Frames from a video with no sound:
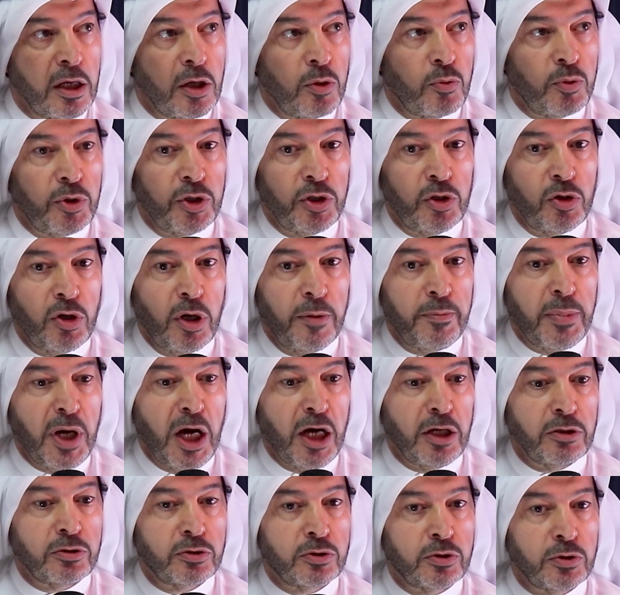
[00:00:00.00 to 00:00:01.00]
when you're
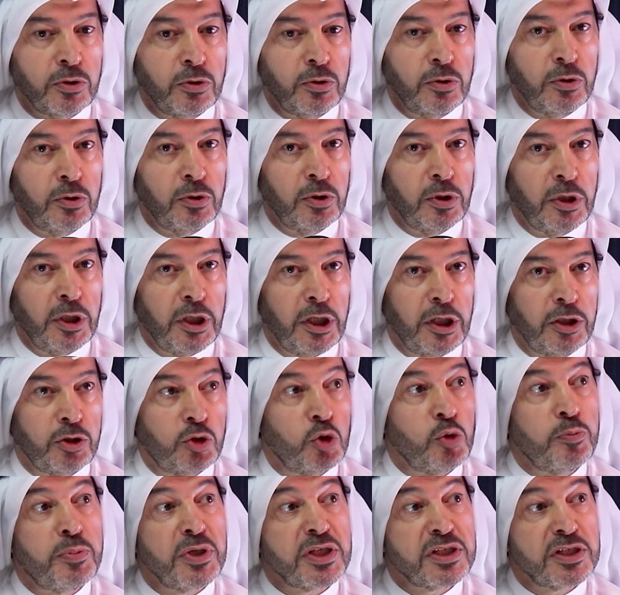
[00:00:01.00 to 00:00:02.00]
about to
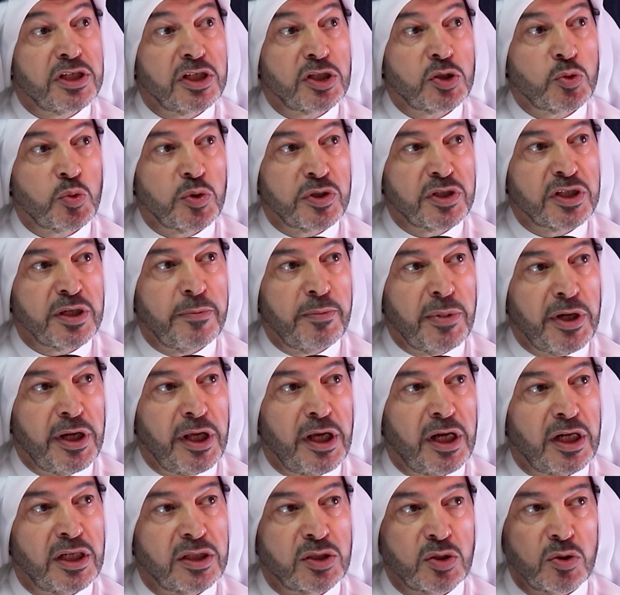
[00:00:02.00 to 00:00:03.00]
do business with
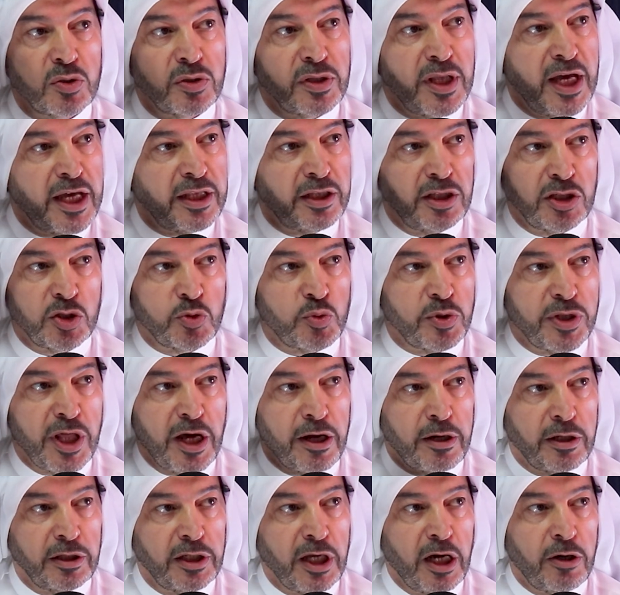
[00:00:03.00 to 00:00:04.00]
somebody else. That is
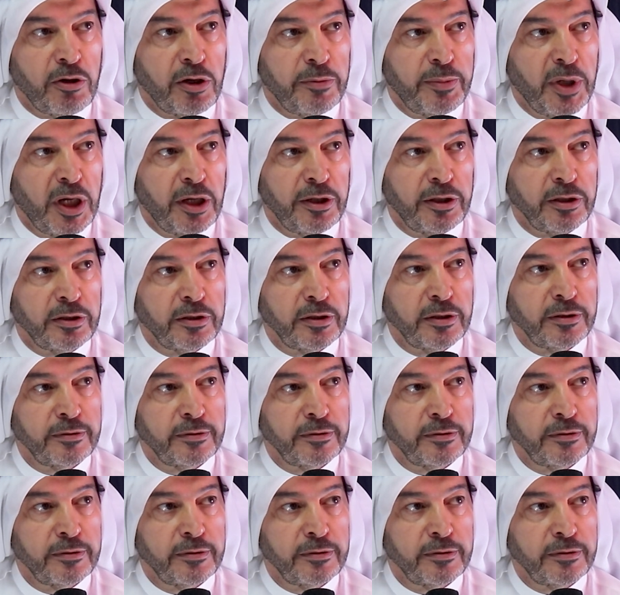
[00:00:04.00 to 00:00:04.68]
without a doubt about it.